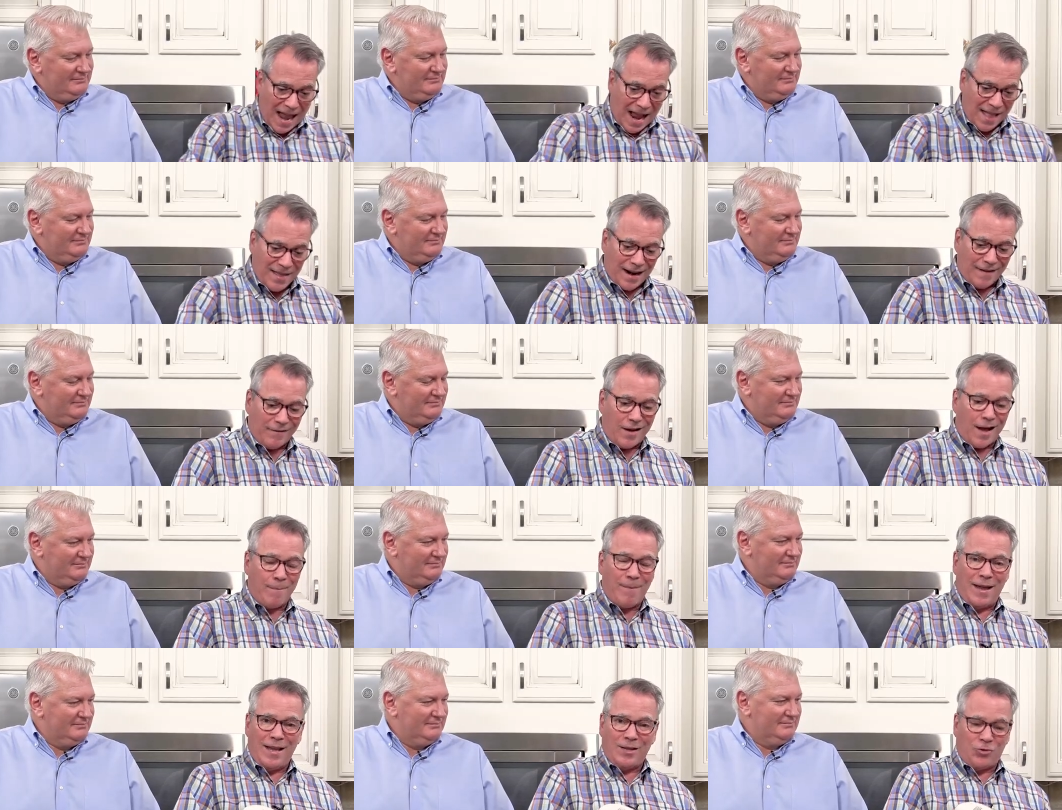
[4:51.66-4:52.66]
Speaker 1: And then I've got
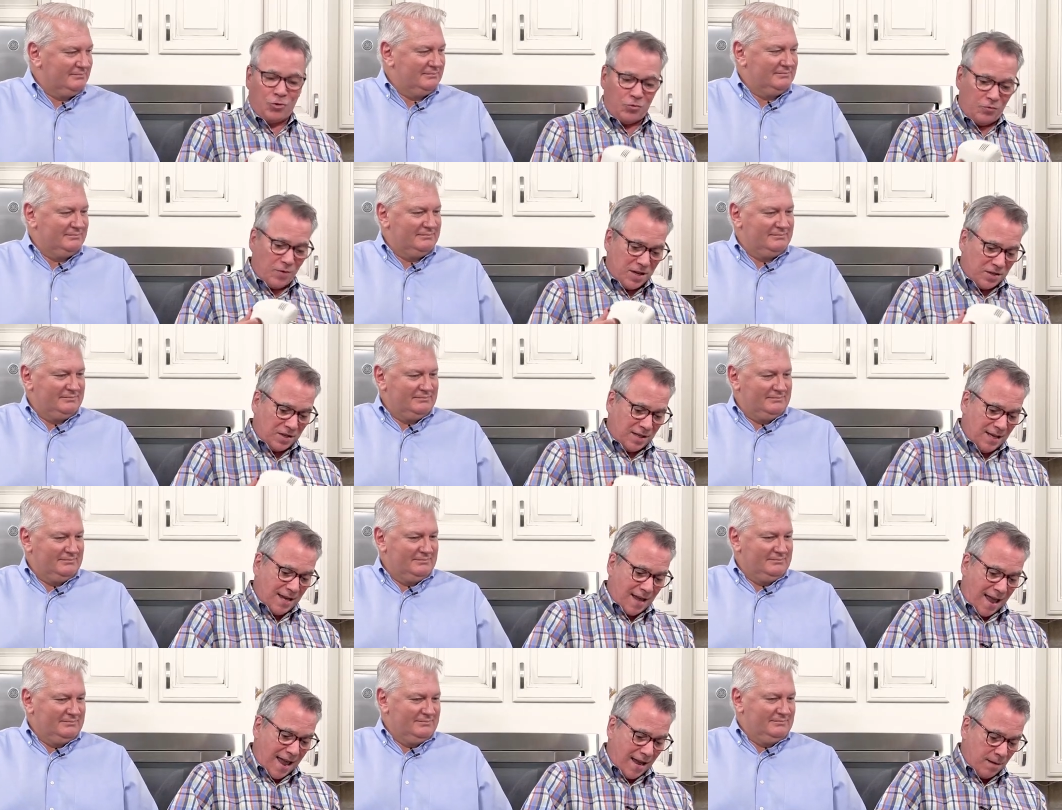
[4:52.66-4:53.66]
my trusty
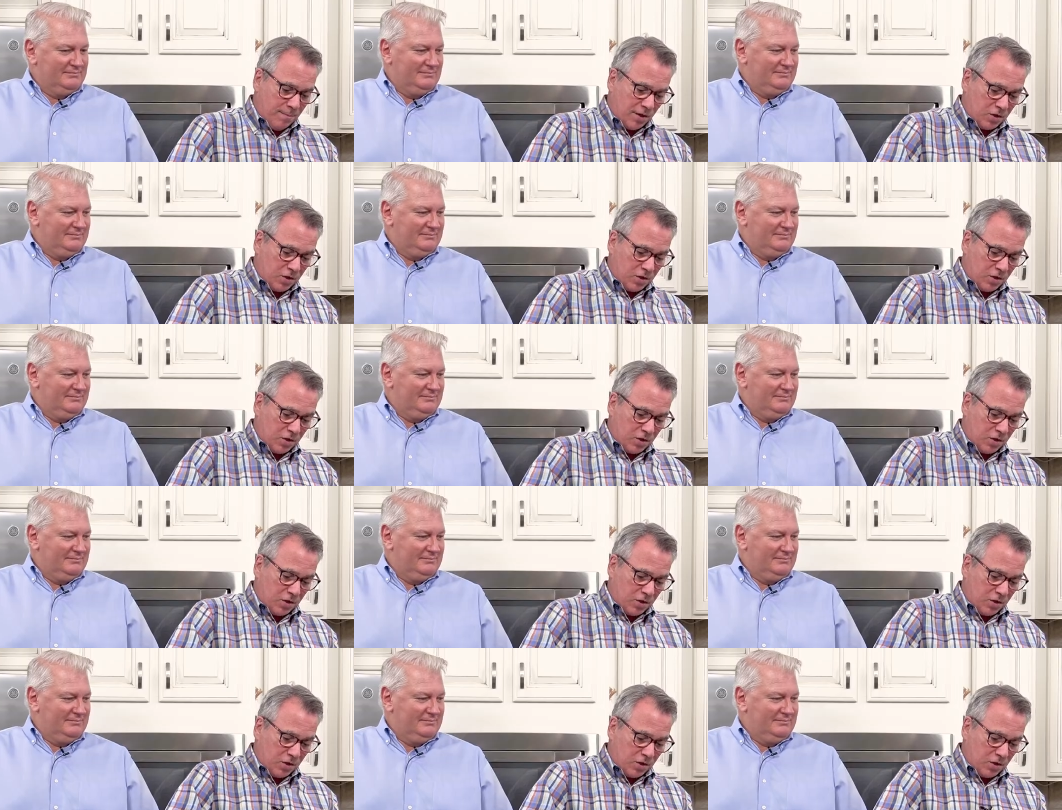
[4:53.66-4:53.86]
hand